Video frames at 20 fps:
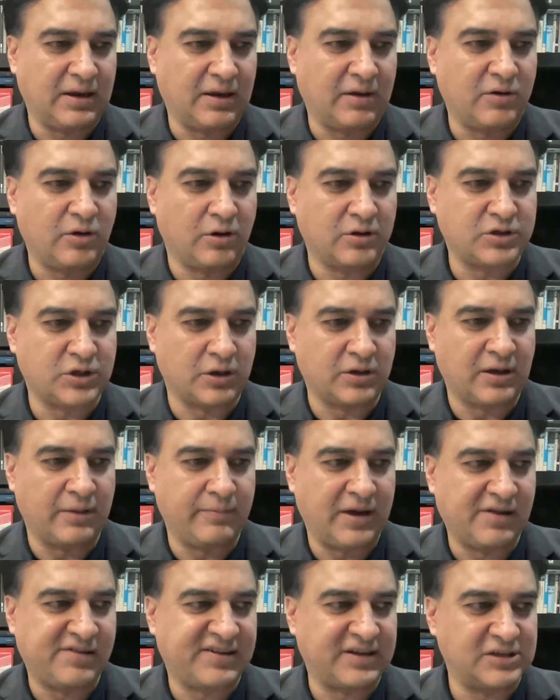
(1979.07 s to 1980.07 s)
you're talking
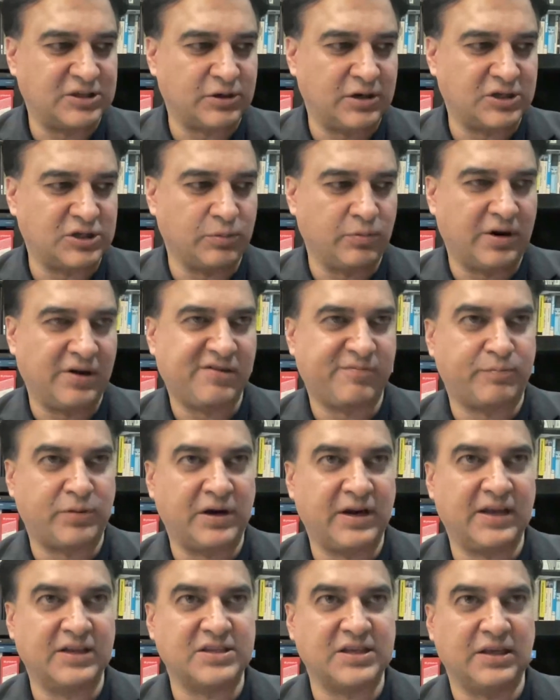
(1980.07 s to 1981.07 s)
about a situation where it's
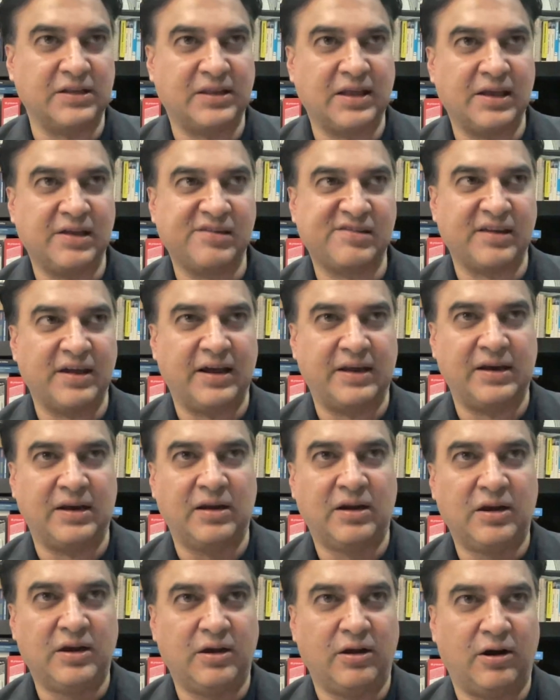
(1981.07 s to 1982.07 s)
predicting things
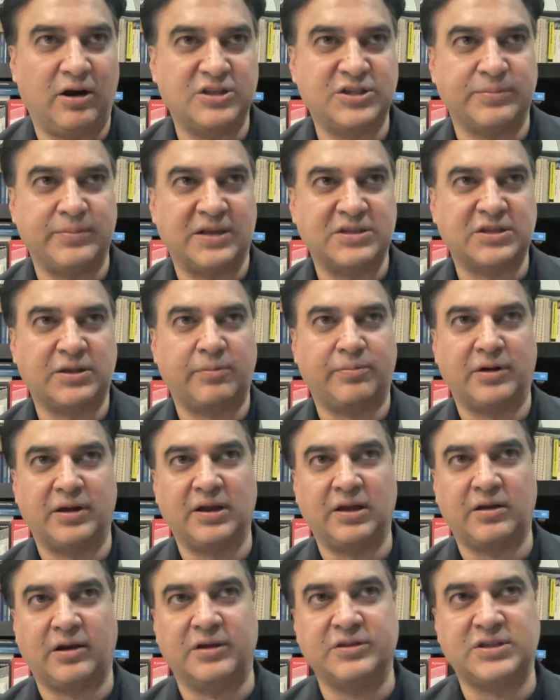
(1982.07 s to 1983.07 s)
and automatically
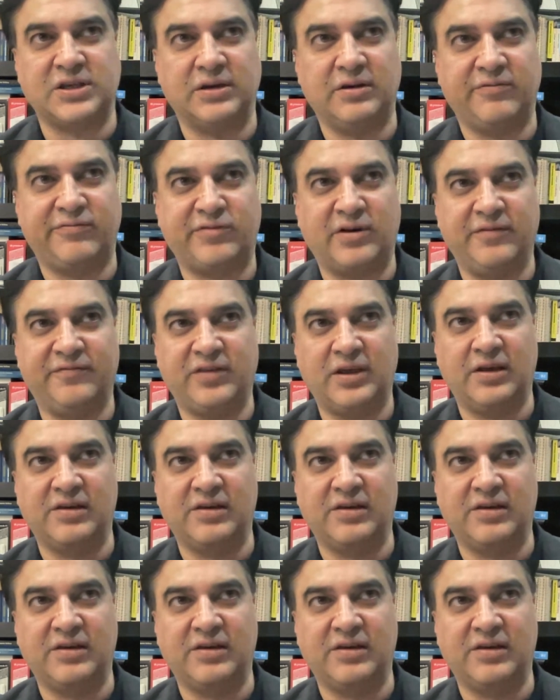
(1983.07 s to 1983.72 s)
putting content in front of